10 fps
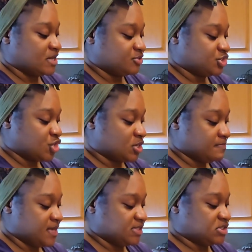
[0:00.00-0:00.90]
So I'm just going to
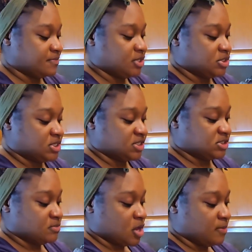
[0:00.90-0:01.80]
mix them into this
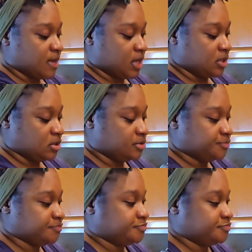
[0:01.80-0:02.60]
small bottle.